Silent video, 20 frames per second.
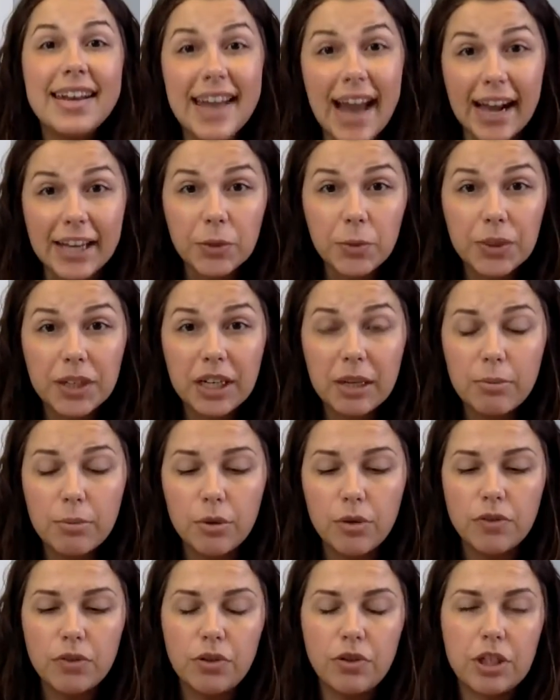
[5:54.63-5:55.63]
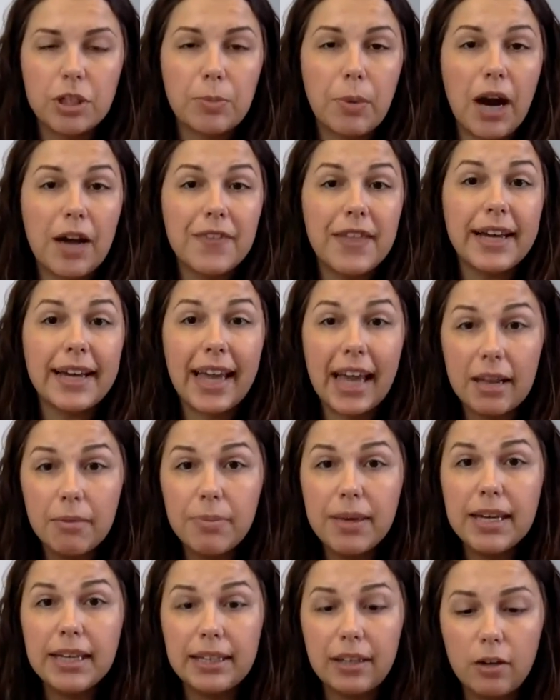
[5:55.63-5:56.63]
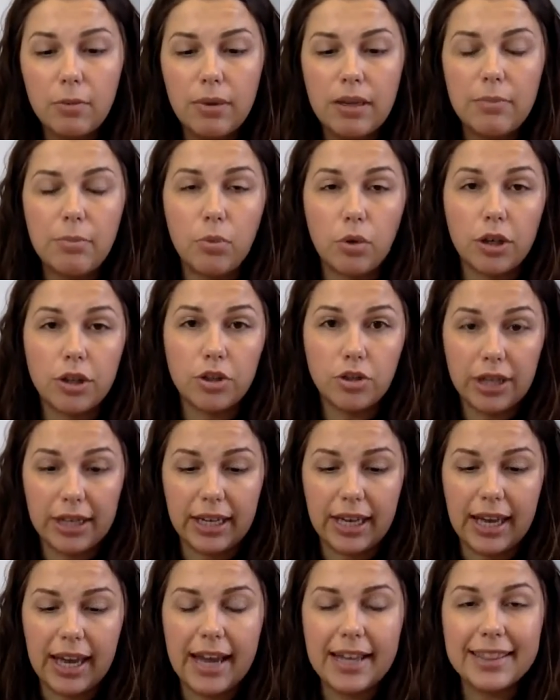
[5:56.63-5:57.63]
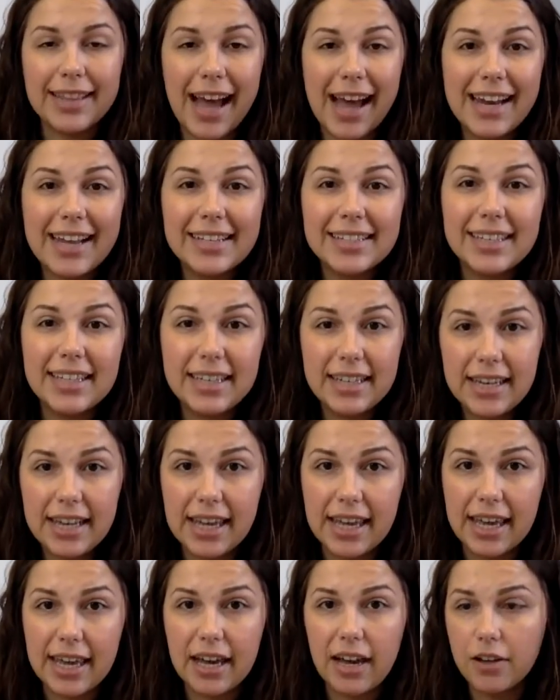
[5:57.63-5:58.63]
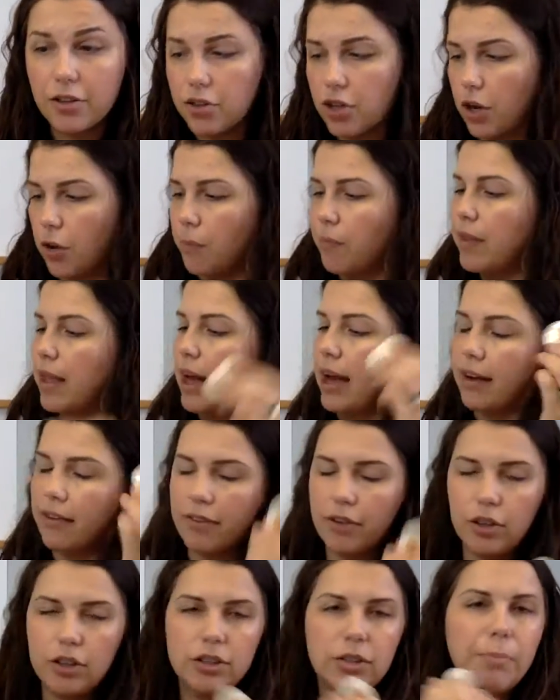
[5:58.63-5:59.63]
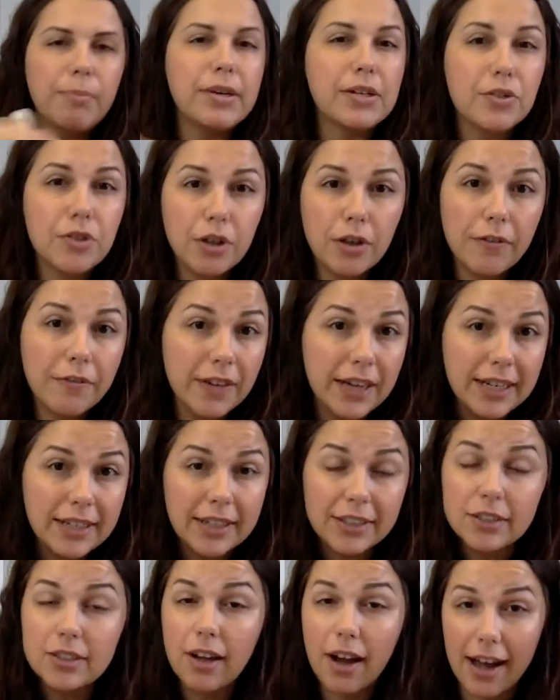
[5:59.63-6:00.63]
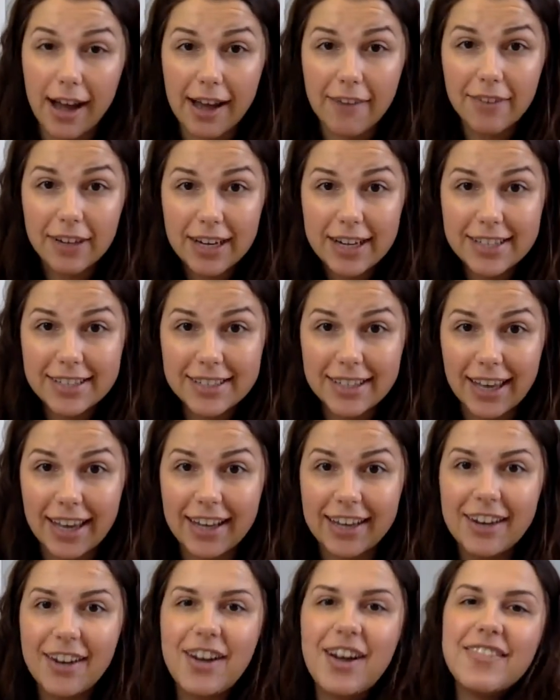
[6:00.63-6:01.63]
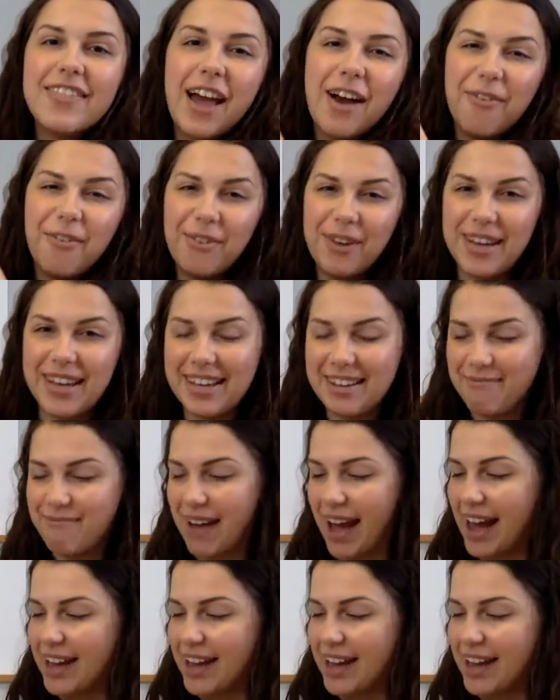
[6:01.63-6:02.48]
Next, we're going to move to a spot that can be a little bit more tricky, and that is the knee. So, of course, Mr. Feet does not have any skin that we could